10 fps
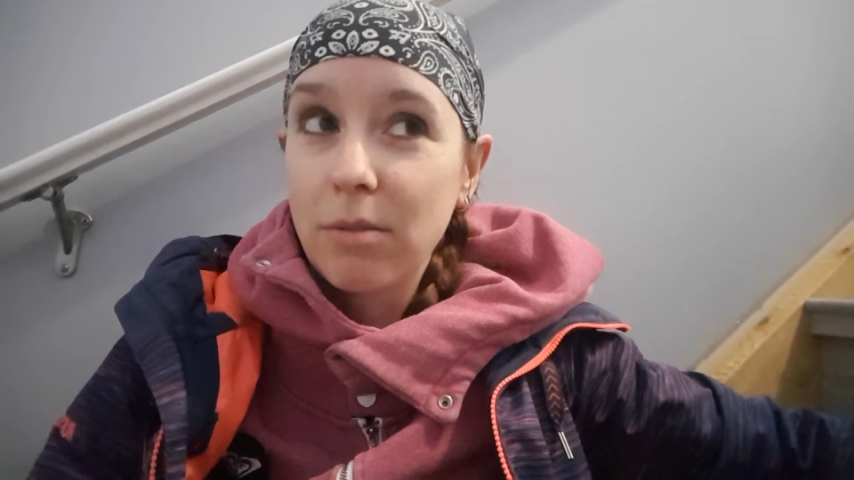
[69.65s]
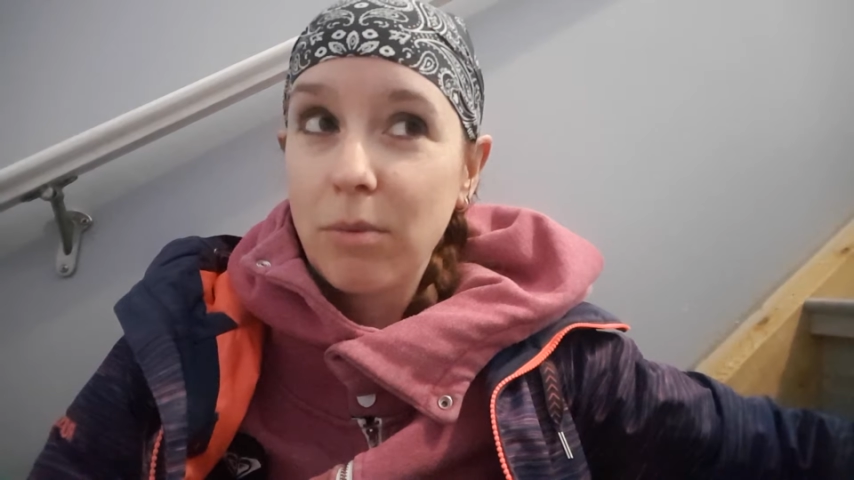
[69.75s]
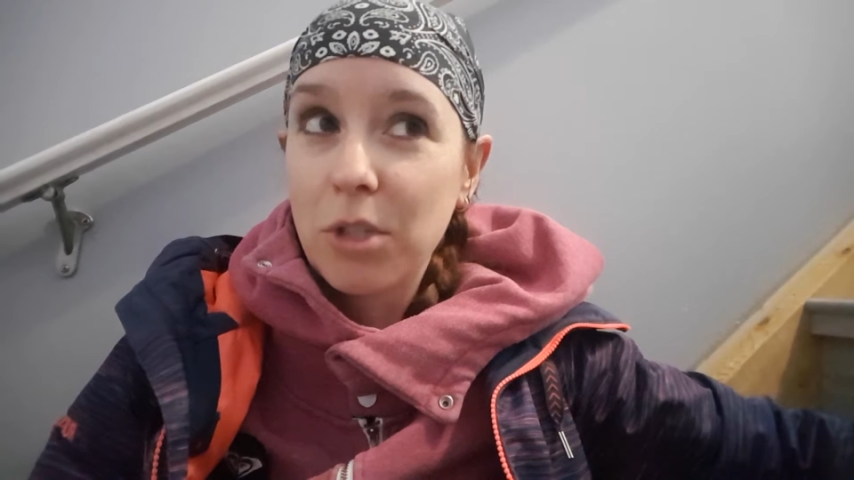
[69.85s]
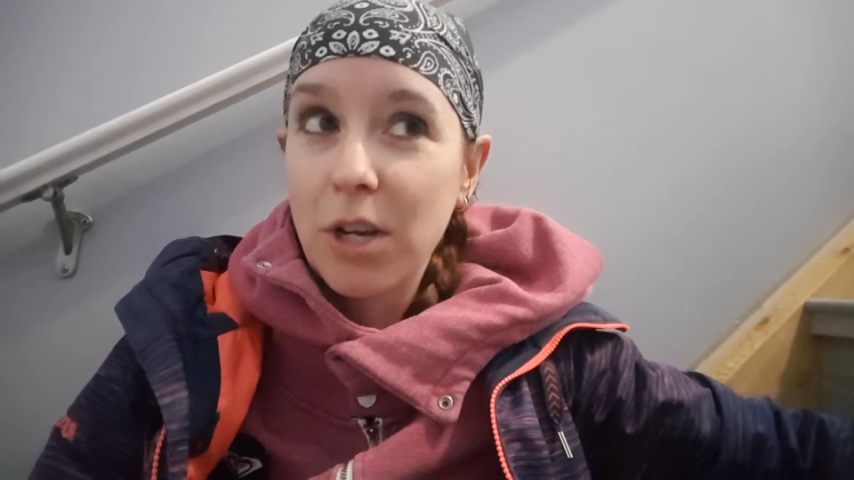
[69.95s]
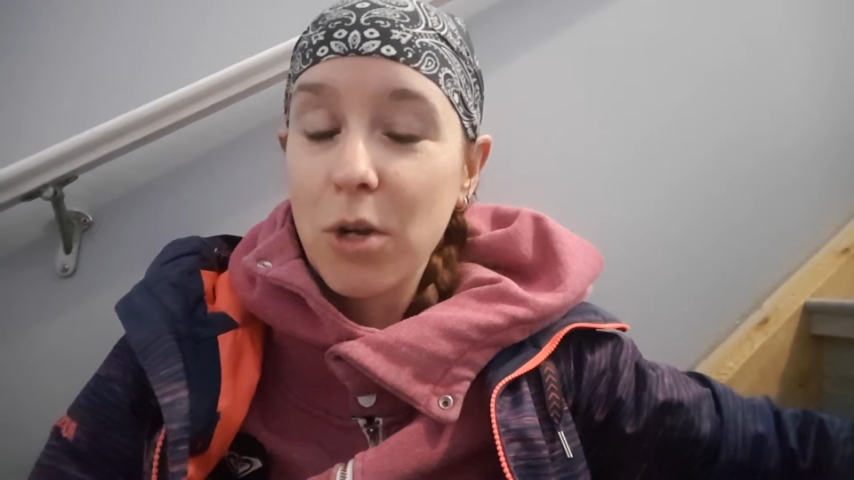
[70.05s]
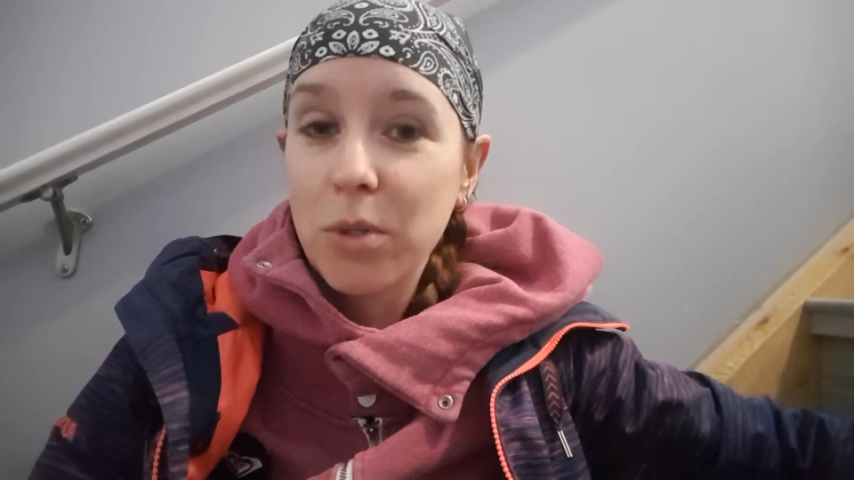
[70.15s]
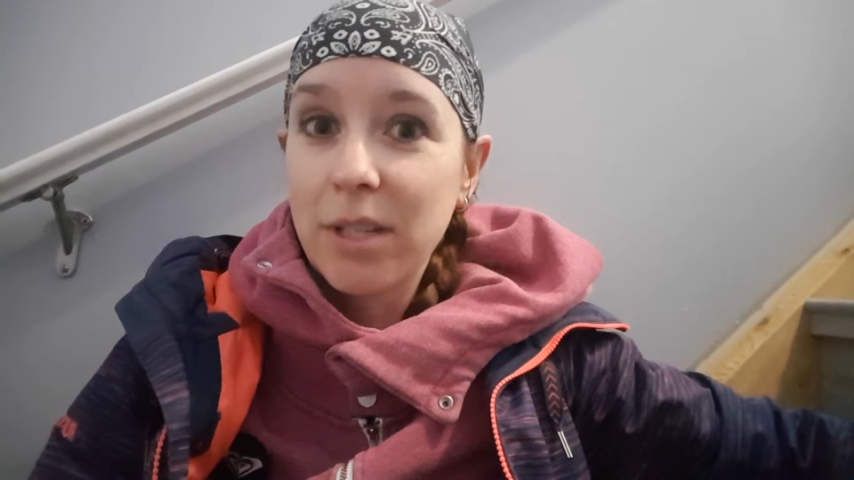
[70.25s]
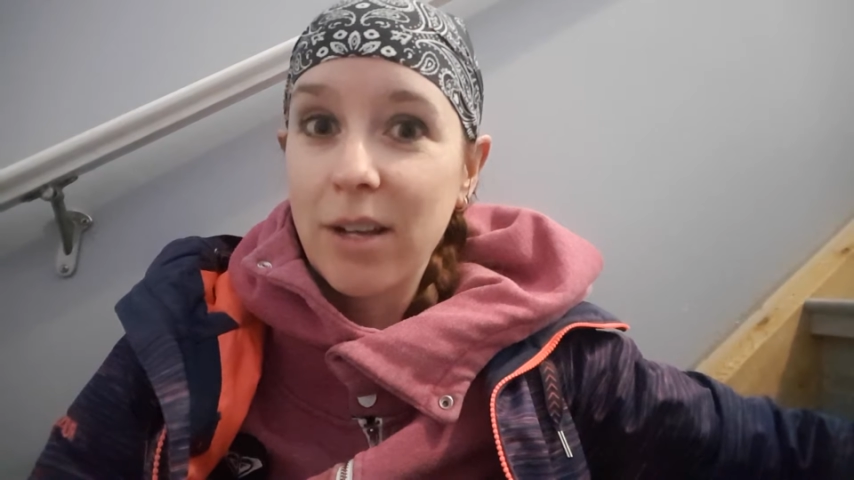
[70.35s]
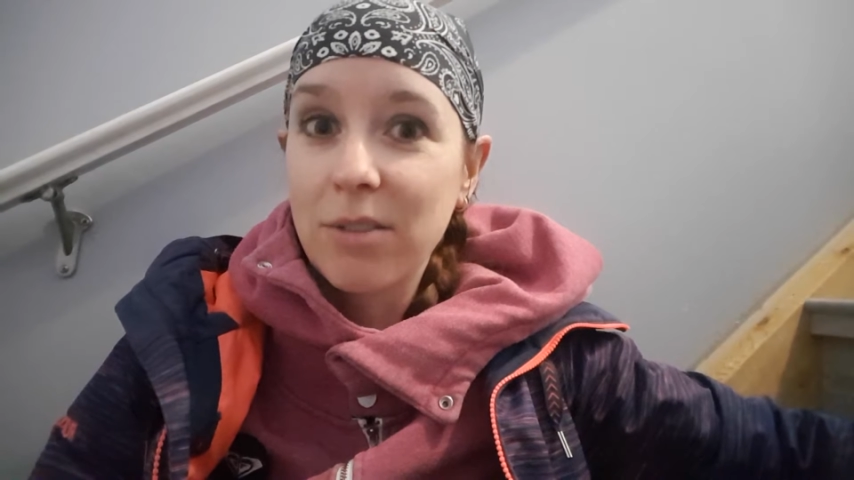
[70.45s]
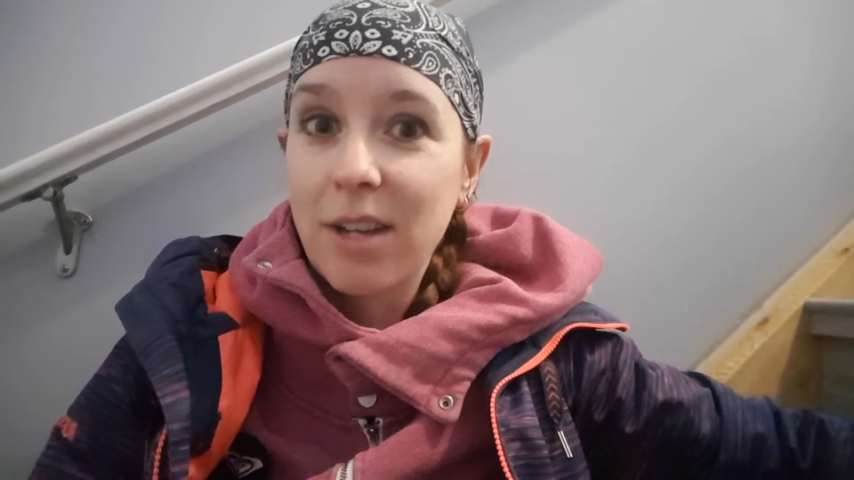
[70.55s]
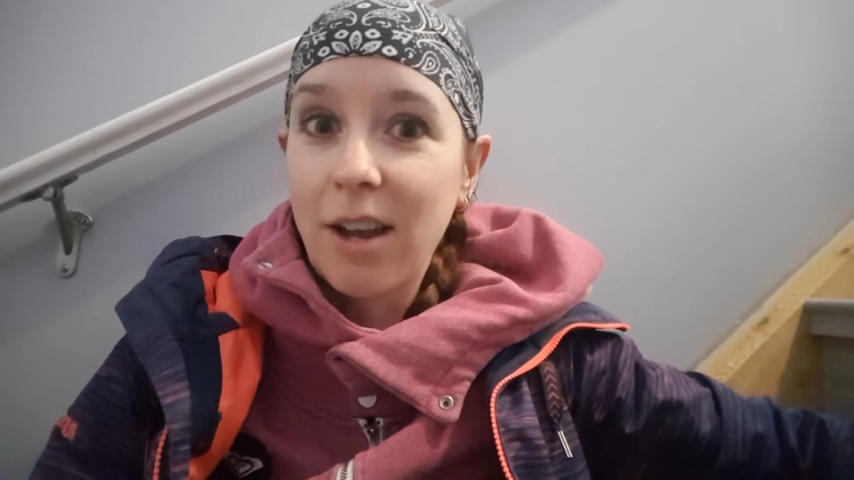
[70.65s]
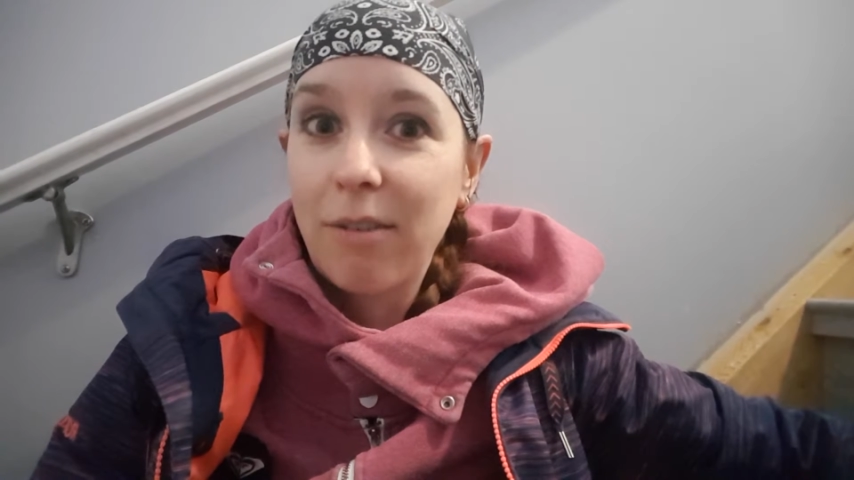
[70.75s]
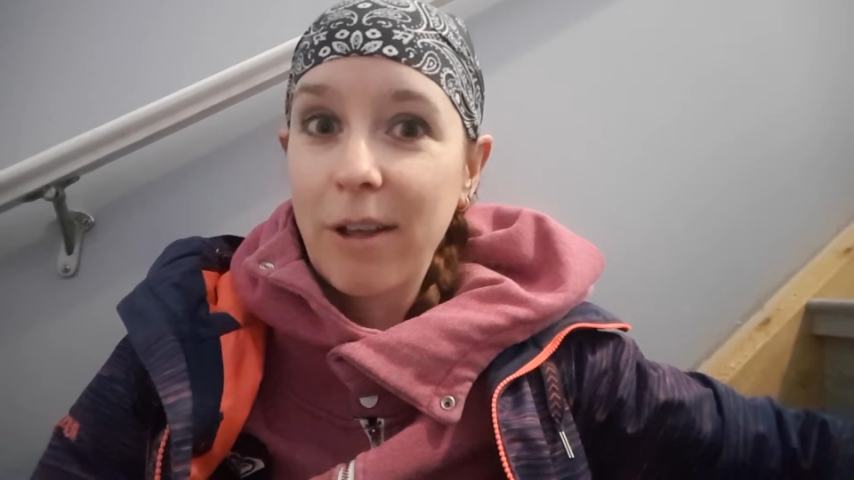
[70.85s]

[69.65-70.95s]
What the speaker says: which I know sounds kind of